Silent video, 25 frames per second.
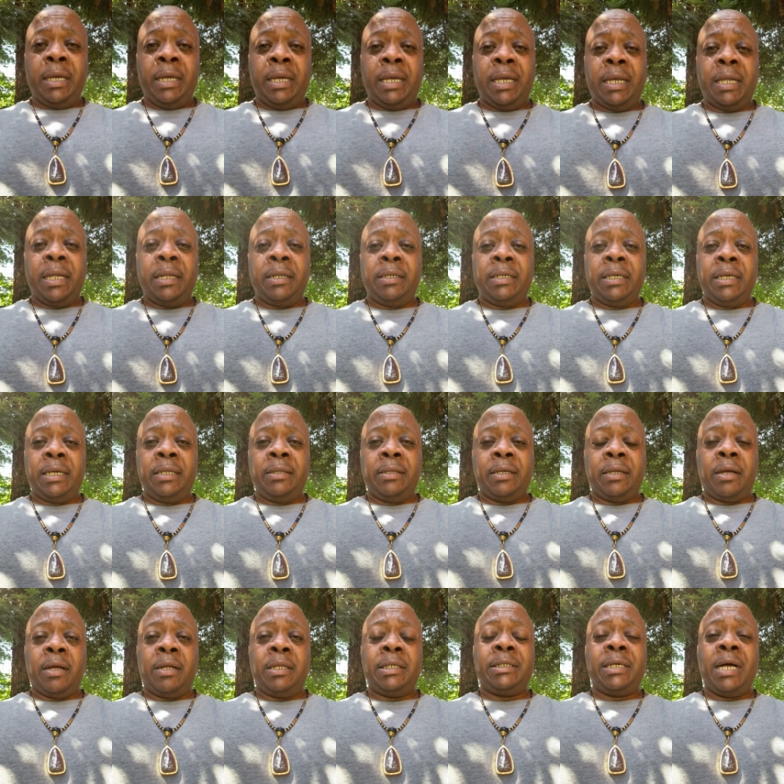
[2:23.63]
And then
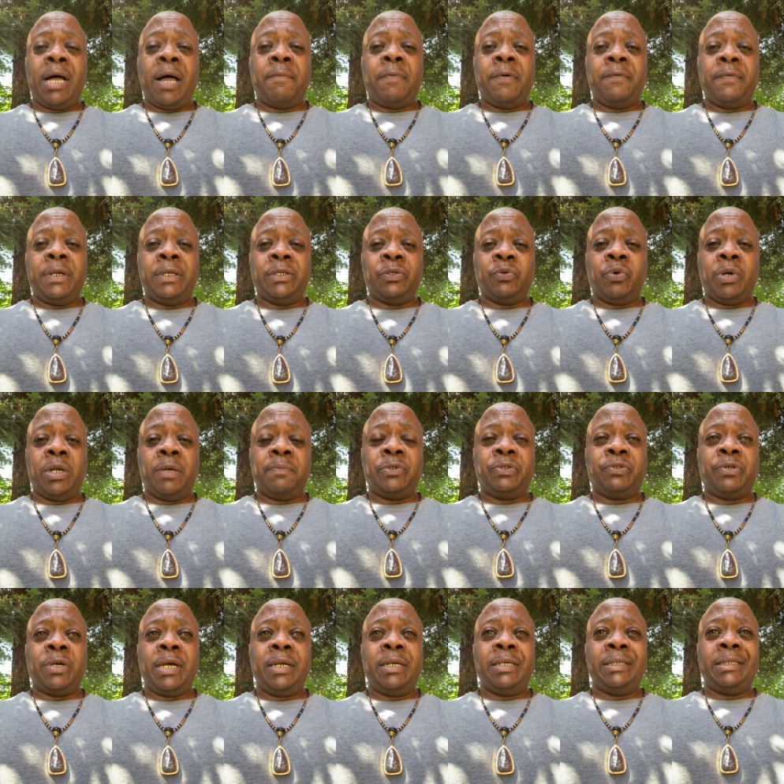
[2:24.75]
on top of it is what I'm
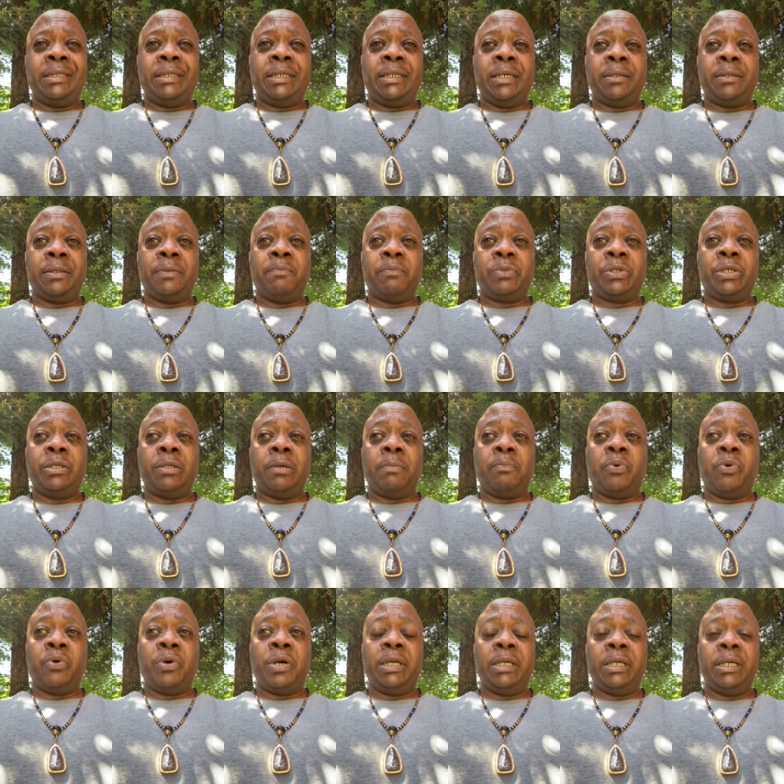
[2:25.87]
trying to get to the
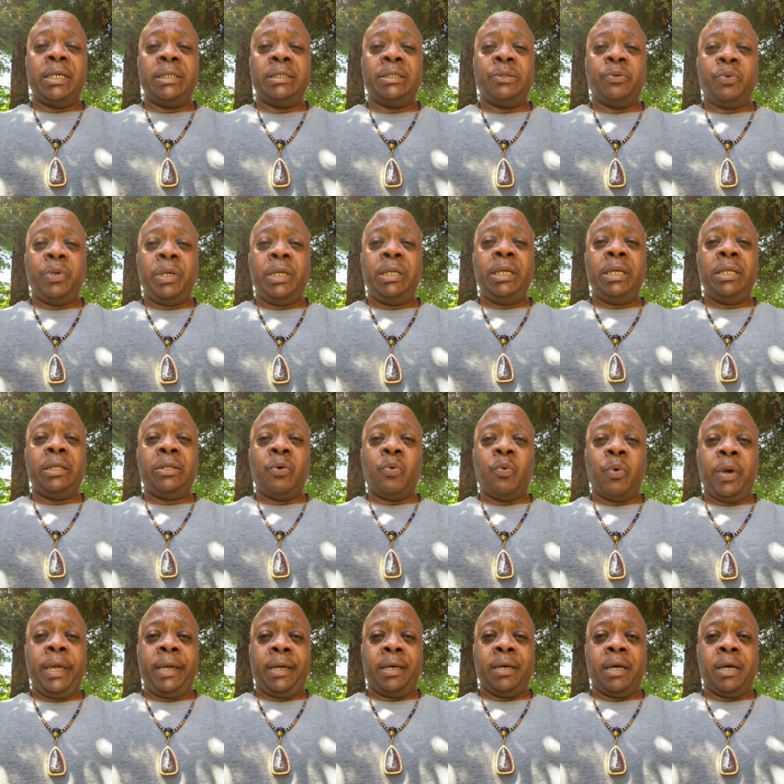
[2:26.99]
point is we need to
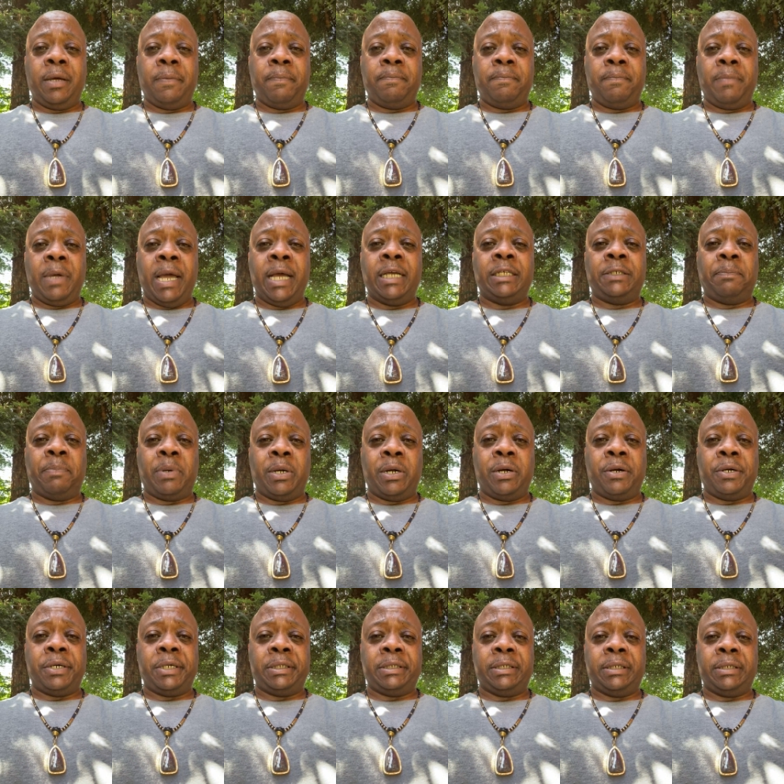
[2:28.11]
wake up as
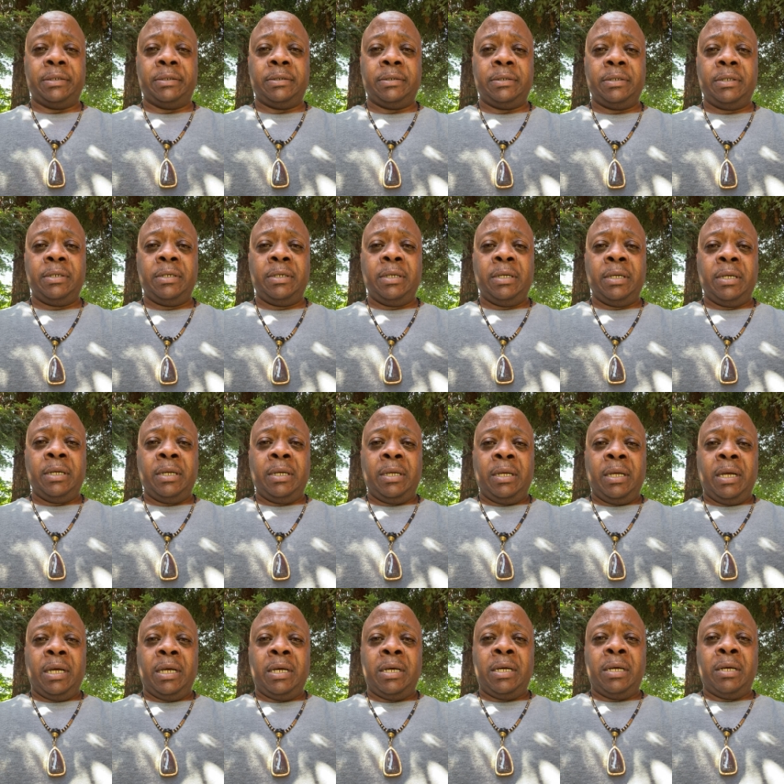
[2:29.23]
parents.
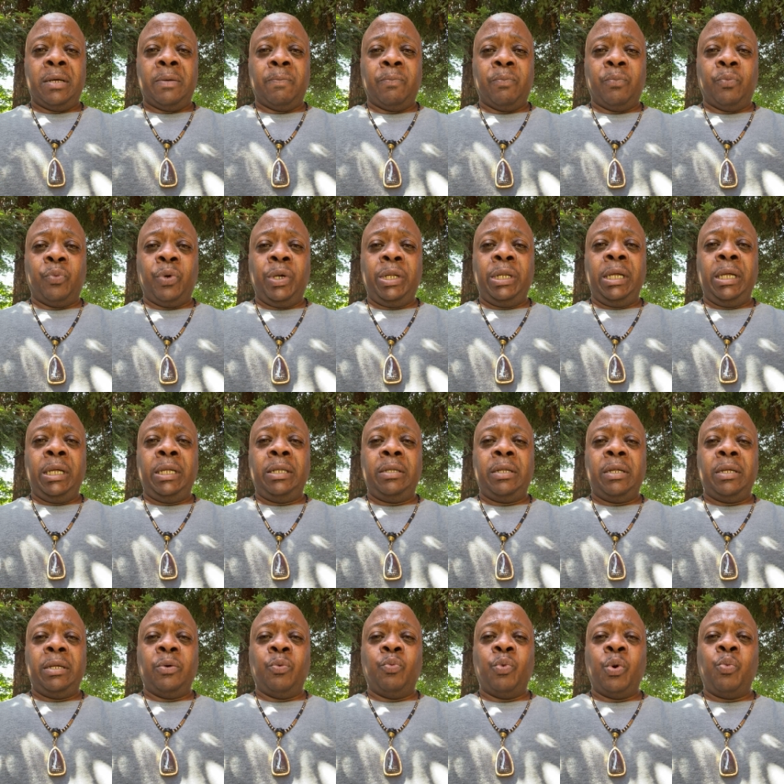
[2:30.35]
We need,
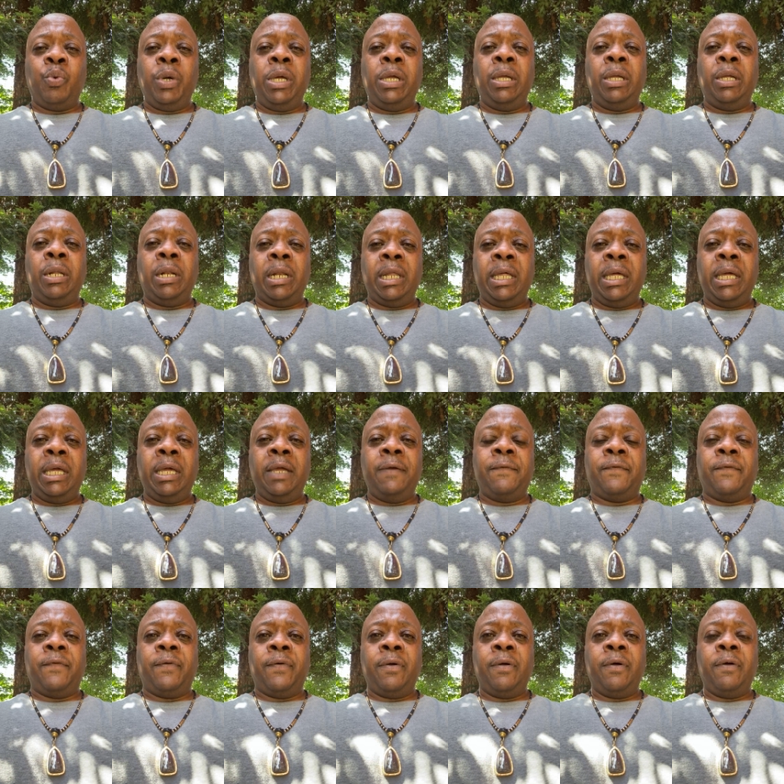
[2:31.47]
when we leave
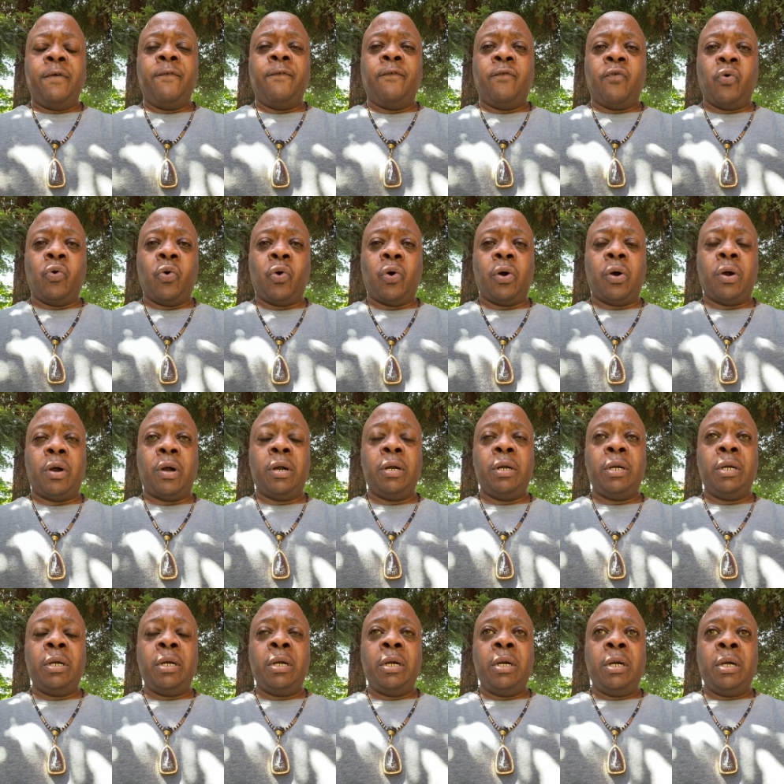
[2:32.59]
for
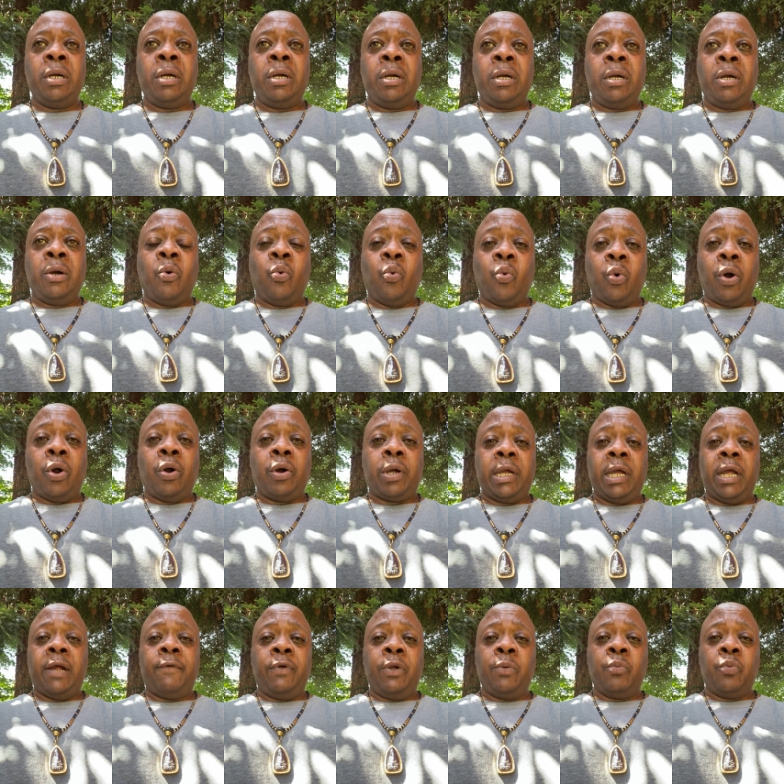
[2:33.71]
work
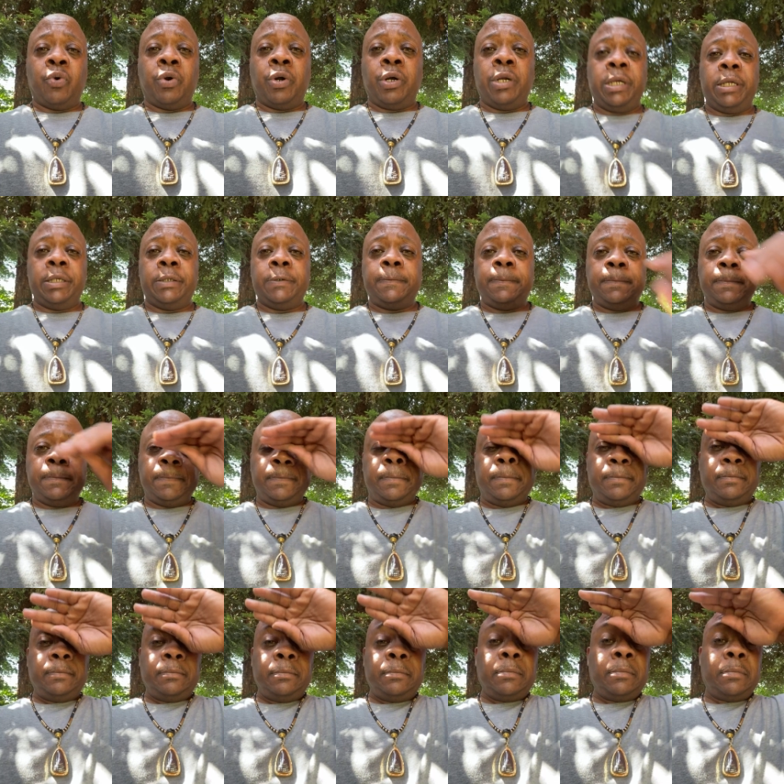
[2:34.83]
every morning
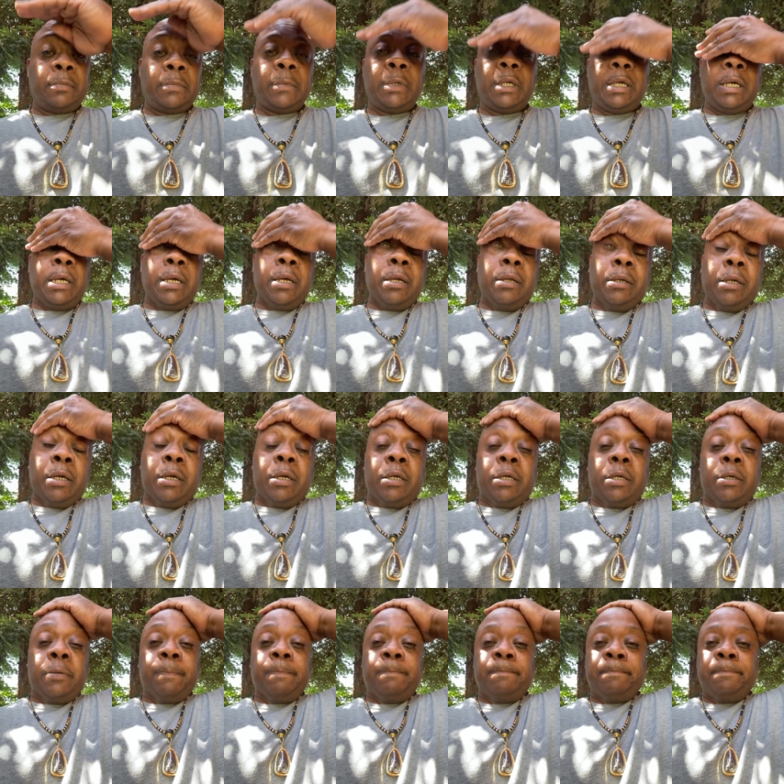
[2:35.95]

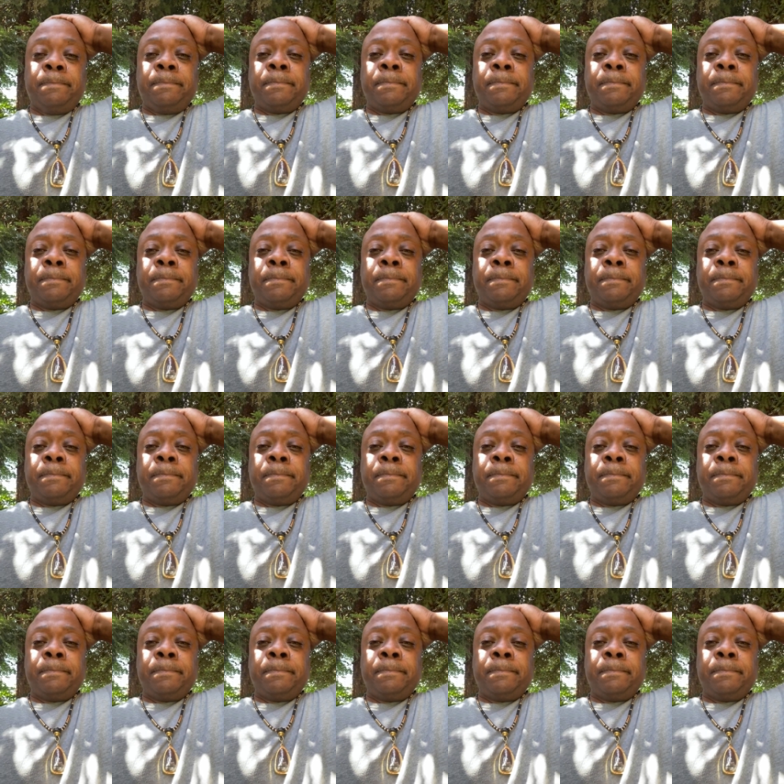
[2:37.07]
and